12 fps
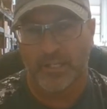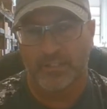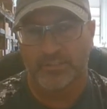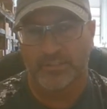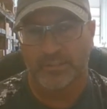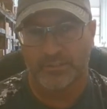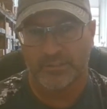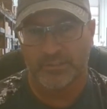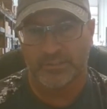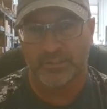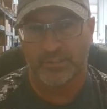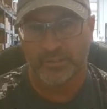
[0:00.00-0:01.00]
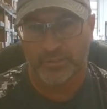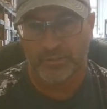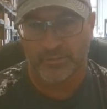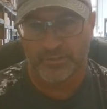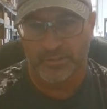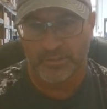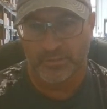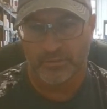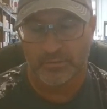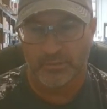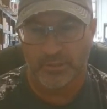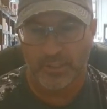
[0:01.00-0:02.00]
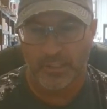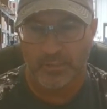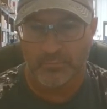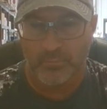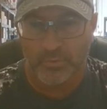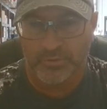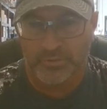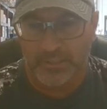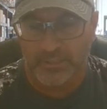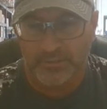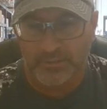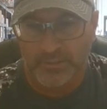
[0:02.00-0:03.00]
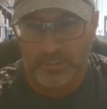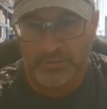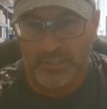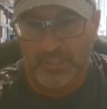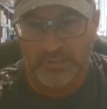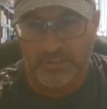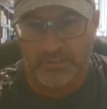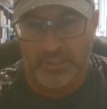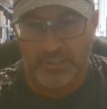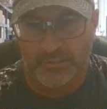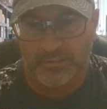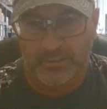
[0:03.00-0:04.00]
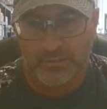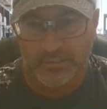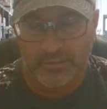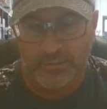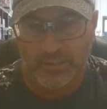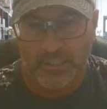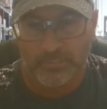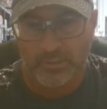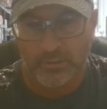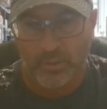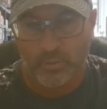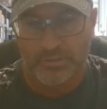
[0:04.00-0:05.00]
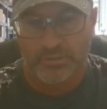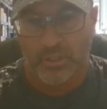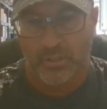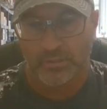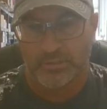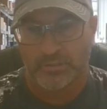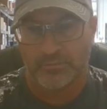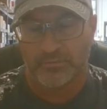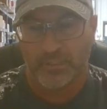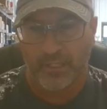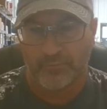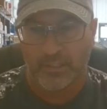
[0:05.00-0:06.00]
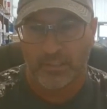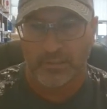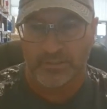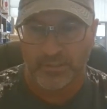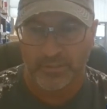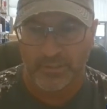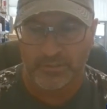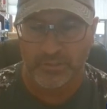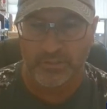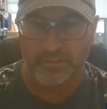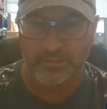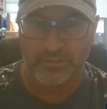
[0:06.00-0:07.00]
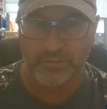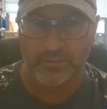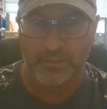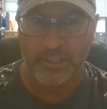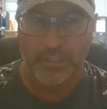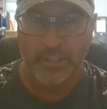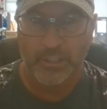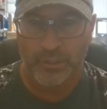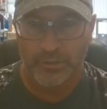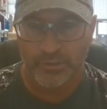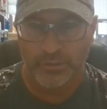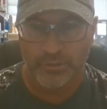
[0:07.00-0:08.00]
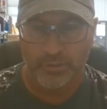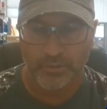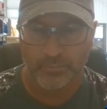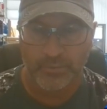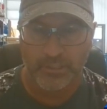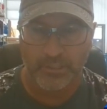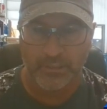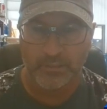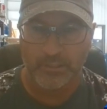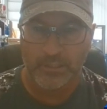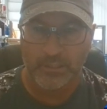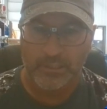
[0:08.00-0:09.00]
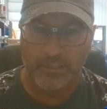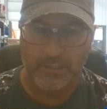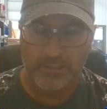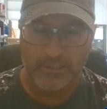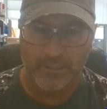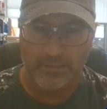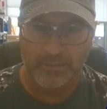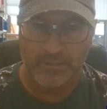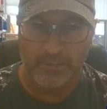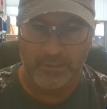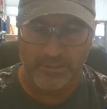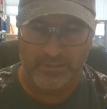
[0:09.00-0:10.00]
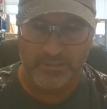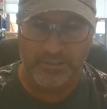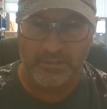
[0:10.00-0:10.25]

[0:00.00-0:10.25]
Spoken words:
or less, it's considered a cure seal. Okay, in most states. Some states it doesn't. You got to be lower solids to have that considered as a cure seal. Cure meaning the